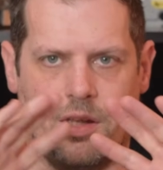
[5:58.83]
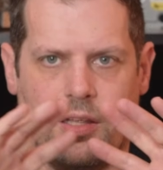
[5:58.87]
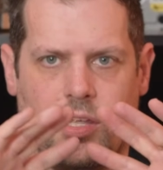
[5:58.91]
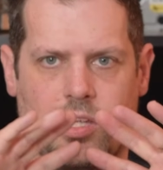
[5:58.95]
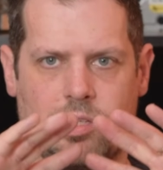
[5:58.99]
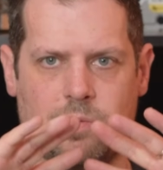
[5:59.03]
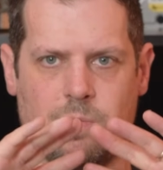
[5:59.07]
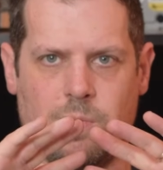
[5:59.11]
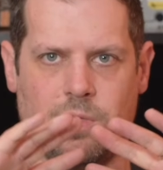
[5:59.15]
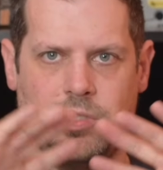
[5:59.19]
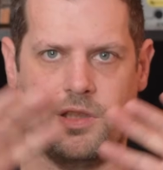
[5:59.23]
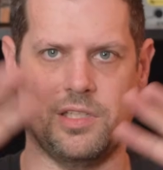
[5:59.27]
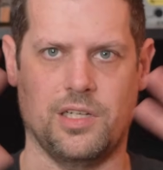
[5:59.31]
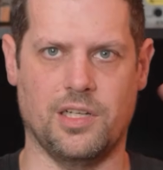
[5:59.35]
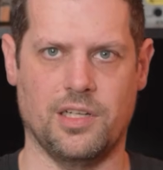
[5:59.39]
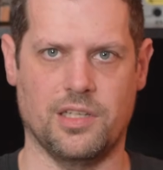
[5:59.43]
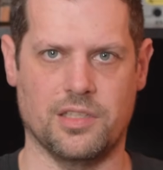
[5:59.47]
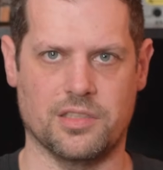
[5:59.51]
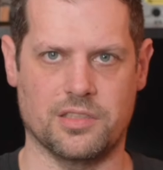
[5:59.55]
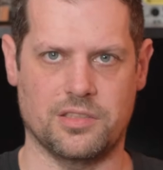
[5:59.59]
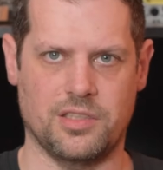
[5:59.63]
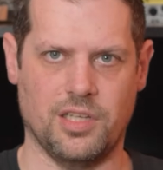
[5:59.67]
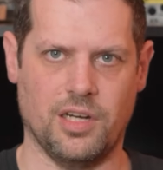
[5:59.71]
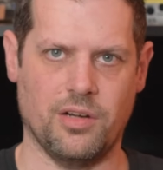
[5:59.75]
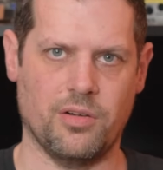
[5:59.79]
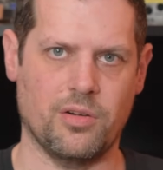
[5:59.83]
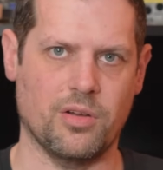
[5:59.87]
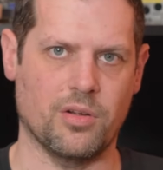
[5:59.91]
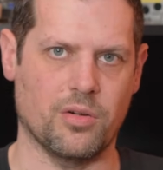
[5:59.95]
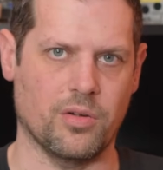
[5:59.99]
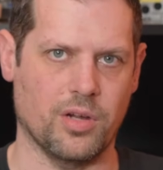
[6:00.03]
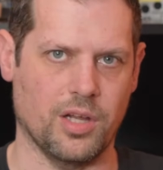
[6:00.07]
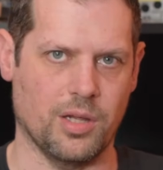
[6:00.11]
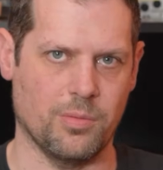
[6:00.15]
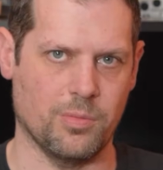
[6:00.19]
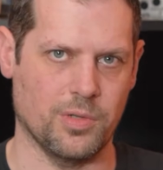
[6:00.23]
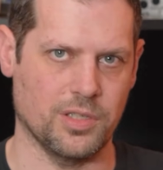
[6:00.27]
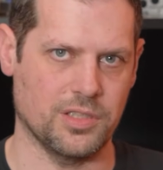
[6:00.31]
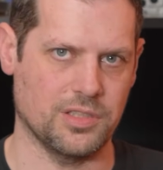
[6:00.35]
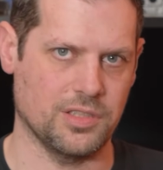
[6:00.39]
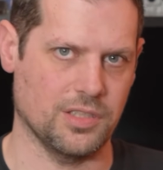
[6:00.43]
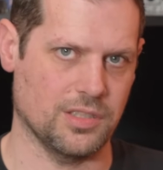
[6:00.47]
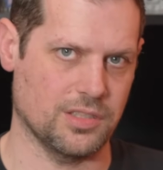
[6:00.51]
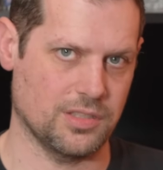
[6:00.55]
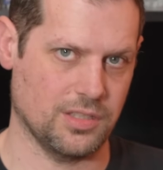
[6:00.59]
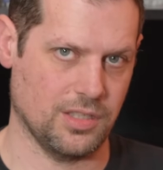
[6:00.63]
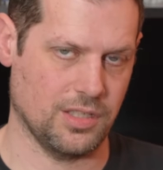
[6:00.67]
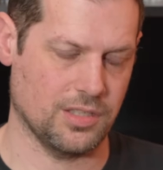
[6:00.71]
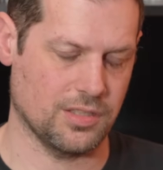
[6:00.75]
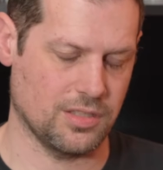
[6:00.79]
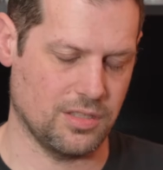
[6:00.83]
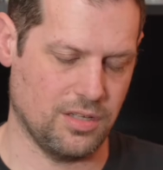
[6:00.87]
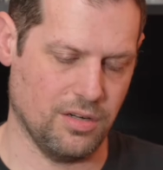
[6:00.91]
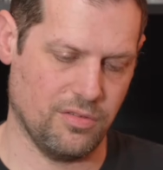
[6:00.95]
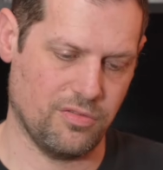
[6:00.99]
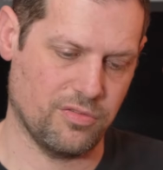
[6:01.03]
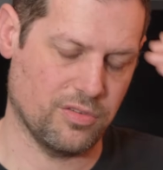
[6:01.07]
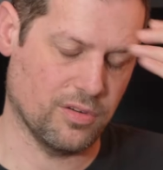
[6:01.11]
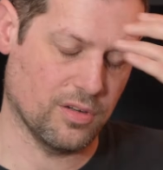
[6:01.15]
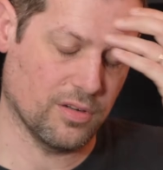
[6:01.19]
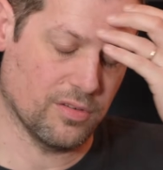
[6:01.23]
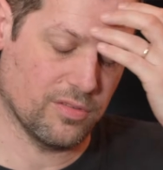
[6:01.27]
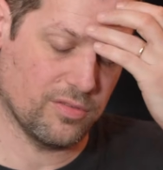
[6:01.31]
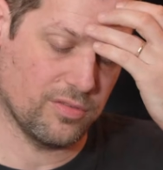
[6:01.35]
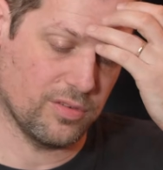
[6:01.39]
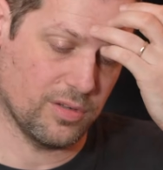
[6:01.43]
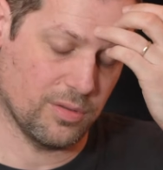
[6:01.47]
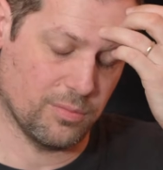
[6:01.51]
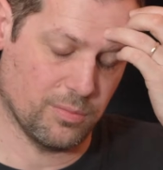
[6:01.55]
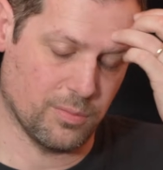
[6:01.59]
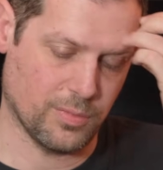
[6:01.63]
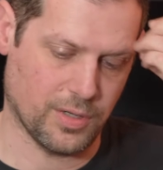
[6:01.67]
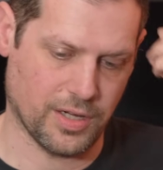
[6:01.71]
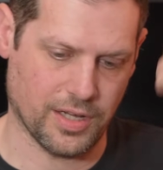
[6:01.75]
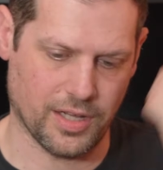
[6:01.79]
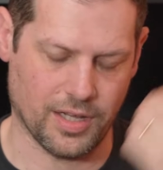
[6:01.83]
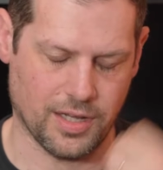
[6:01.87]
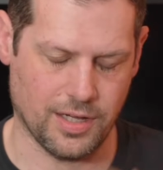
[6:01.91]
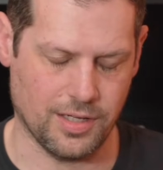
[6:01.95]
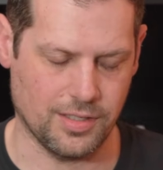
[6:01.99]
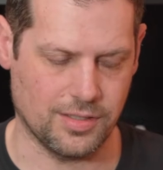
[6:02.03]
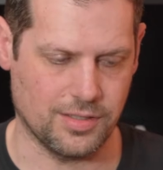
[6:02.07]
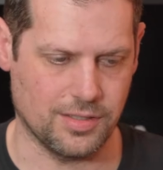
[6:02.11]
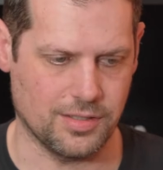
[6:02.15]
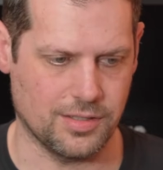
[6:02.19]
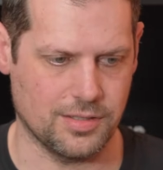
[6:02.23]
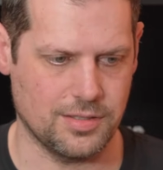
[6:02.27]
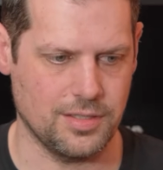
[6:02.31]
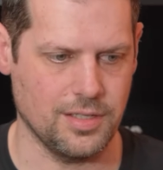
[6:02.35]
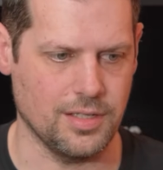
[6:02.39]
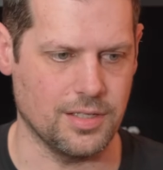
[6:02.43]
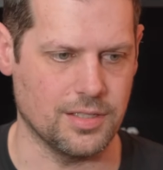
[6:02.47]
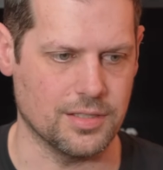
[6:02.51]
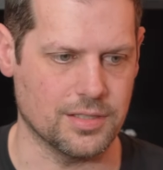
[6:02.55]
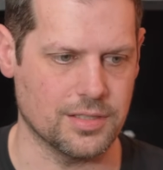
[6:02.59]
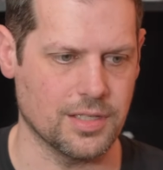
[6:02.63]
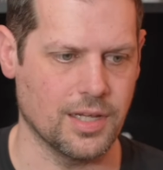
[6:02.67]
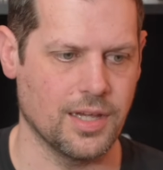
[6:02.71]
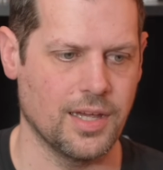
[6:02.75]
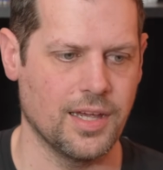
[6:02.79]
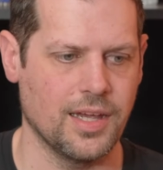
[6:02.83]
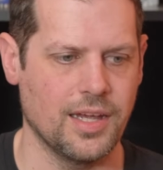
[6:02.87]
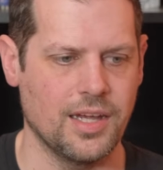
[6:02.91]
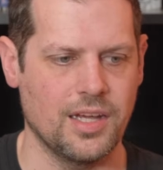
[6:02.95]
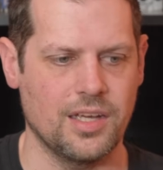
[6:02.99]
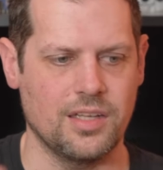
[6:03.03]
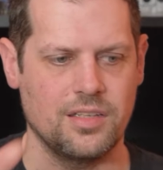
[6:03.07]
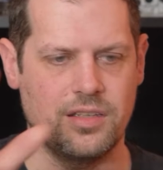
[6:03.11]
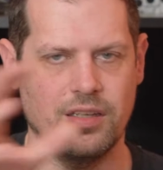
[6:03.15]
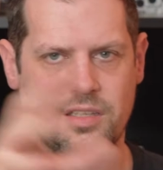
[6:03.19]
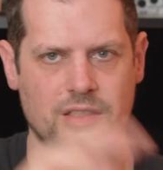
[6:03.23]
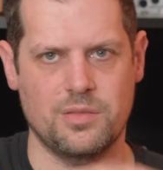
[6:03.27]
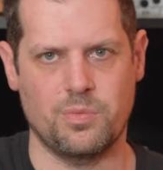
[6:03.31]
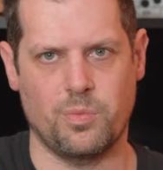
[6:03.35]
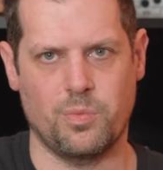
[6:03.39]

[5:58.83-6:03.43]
especially the stereo image is different from my ATCs. This